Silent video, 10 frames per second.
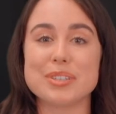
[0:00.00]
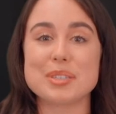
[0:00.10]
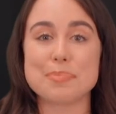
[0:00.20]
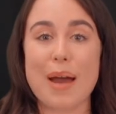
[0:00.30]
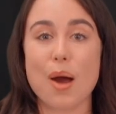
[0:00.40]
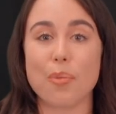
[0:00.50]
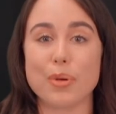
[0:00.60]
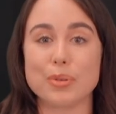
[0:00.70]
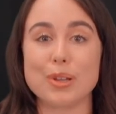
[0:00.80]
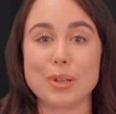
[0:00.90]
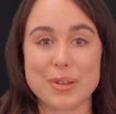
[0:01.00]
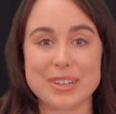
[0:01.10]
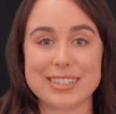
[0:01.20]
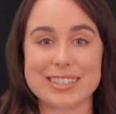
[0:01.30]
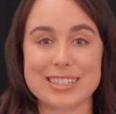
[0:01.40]
Spa World
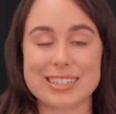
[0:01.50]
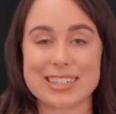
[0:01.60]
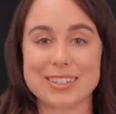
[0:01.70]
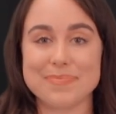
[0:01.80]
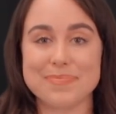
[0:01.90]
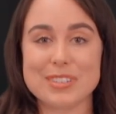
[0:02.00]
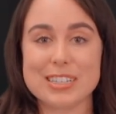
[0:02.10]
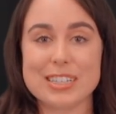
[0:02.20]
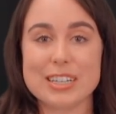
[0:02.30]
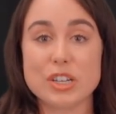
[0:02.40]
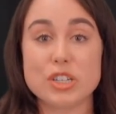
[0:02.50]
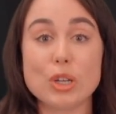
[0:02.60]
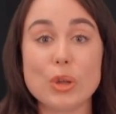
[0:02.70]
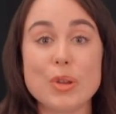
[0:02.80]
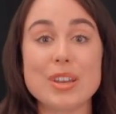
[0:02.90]
Learning Centre. To
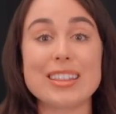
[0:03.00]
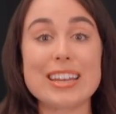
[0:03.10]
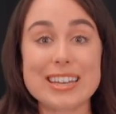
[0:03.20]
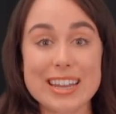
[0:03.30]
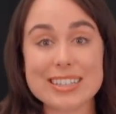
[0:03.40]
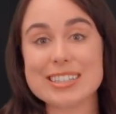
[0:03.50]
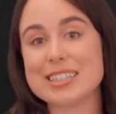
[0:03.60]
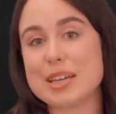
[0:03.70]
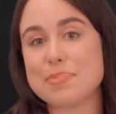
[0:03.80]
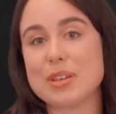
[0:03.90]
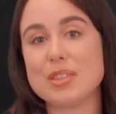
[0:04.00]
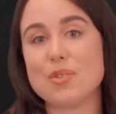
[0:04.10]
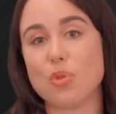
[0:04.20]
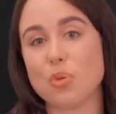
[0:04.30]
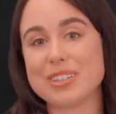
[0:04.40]
learn the next step in the
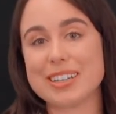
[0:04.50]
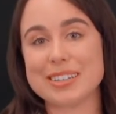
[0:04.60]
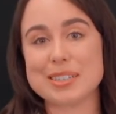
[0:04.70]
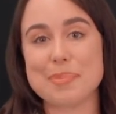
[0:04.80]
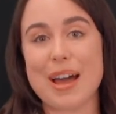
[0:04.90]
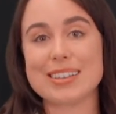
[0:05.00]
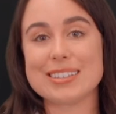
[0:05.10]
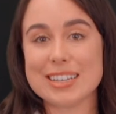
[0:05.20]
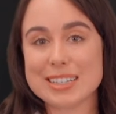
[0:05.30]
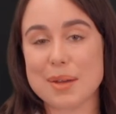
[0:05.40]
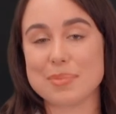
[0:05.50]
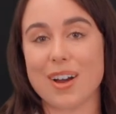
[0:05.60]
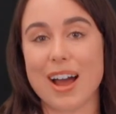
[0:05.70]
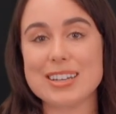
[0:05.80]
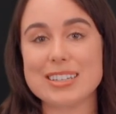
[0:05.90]
Vortex Spa setup
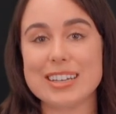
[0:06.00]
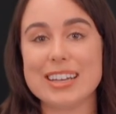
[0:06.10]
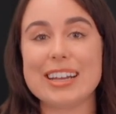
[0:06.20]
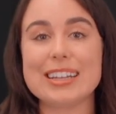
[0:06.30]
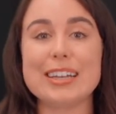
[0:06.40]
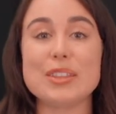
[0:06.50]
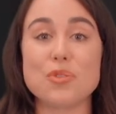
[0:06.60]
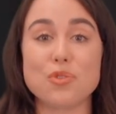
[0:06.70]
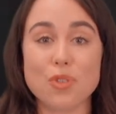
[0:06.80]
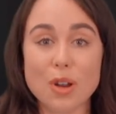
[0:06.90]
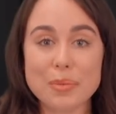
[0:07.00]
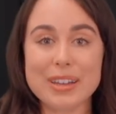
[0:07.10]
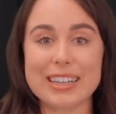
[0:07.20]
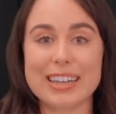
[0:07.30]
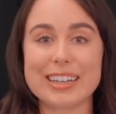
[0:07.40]
guide, click the following
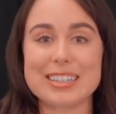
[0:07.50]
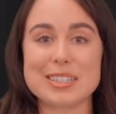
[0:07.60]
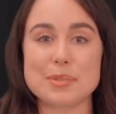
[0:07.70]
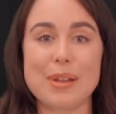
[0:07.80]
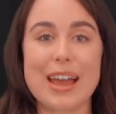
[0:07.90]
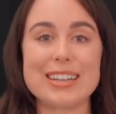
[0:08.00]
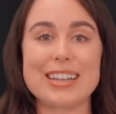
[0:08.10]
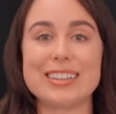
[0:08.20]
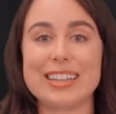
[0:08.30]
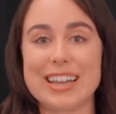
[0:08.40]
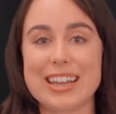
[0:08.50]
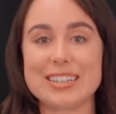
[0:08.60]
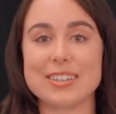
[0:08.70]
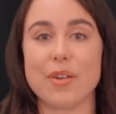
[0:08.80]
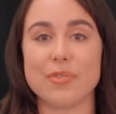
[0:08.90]
link displayed at the
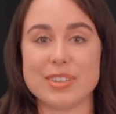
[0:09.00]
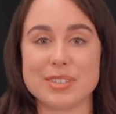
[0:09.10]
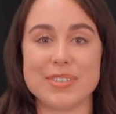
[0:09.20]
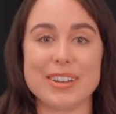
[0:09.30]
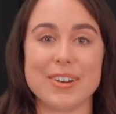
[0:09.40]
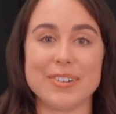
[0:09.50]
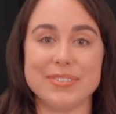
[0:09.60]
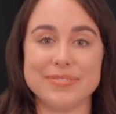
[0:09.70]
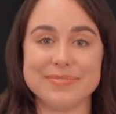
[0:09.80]
end of this video.